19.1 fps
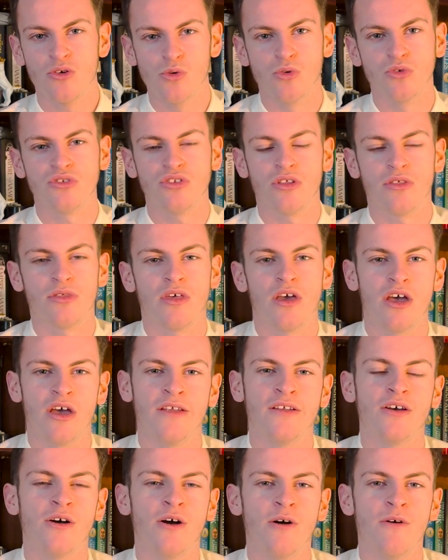
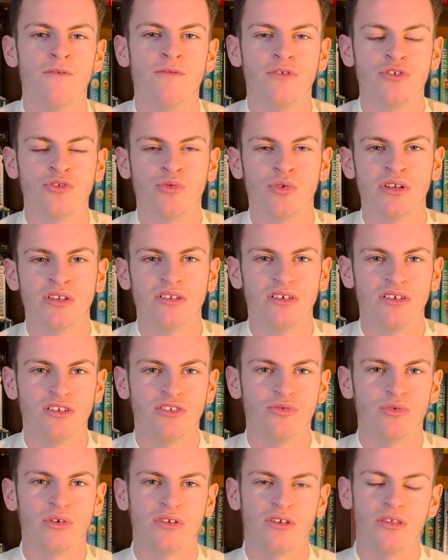third of
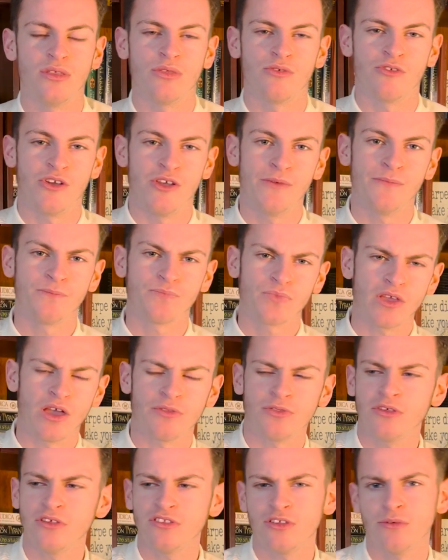2023. I
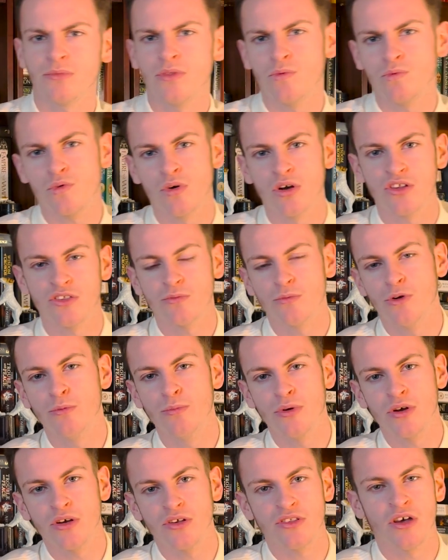think some of them are quite small
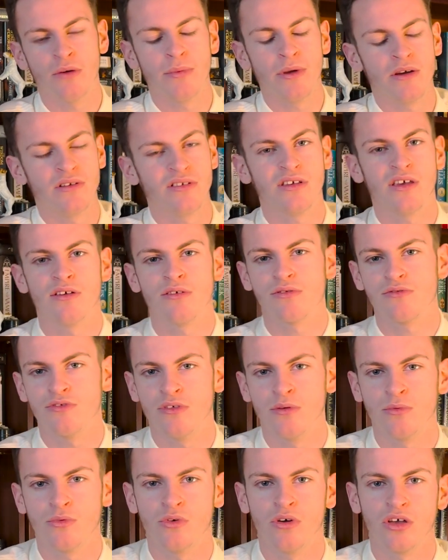books. I'll be able to get through
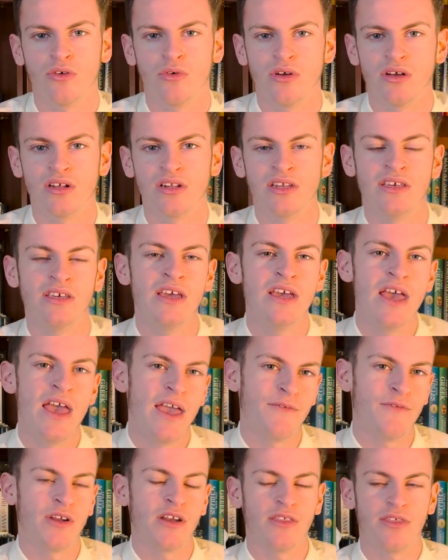them quite quickly.
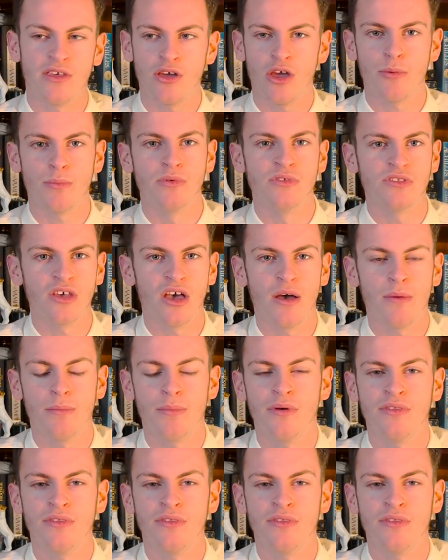If anything opens up,